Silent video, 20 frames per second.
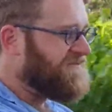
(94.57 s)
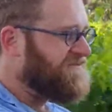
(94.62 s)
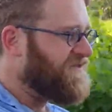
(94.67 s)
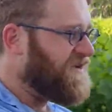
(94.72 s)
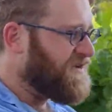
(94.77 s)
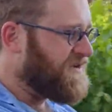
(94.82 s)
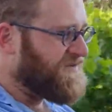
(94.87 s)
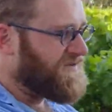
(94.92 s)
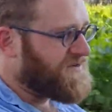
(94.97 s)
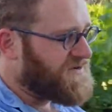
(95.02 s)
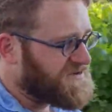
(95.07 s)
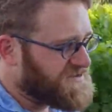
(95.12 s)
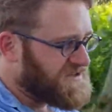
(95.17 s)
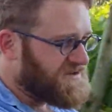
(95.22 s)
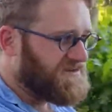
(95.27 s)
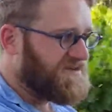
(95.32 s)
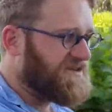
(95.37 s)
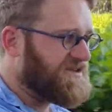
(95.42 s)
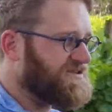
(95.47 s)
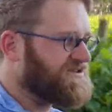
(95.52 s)
very, very
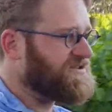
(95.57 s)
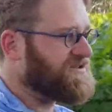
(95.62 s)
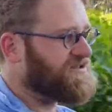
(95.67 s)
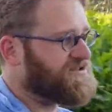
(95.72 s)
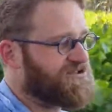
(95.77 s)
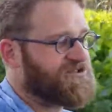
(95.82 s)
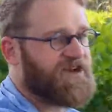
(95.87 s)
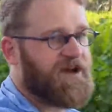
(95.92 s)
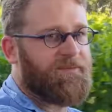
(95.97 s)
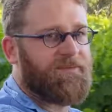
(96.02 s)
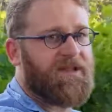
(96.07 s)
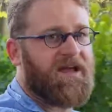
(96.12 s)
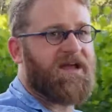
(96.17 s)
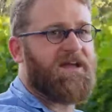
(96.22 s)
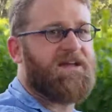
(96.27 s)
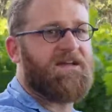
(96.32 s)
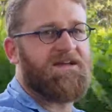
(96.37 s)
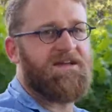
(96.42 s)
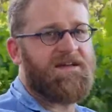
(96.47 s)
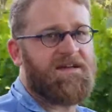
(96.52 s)
similar to Chablis.